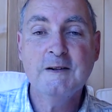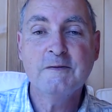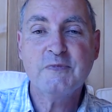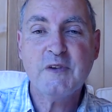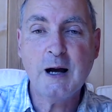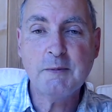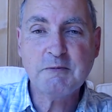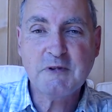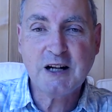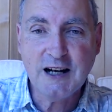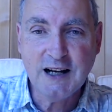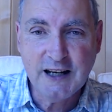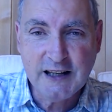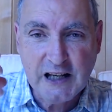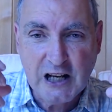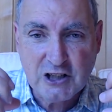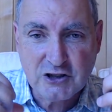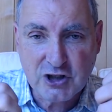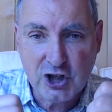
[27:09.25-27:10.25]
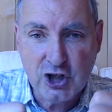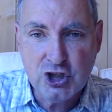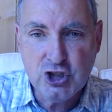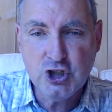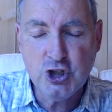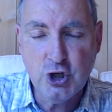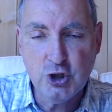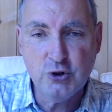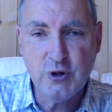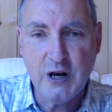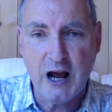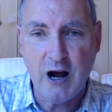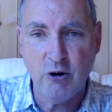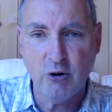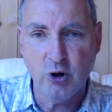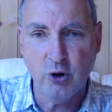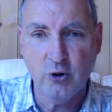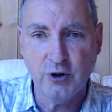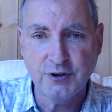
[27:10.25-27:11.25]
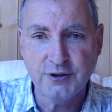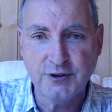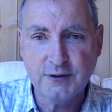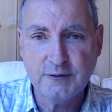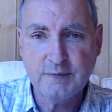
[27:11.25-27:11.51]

I'm clinging to you now, Lord,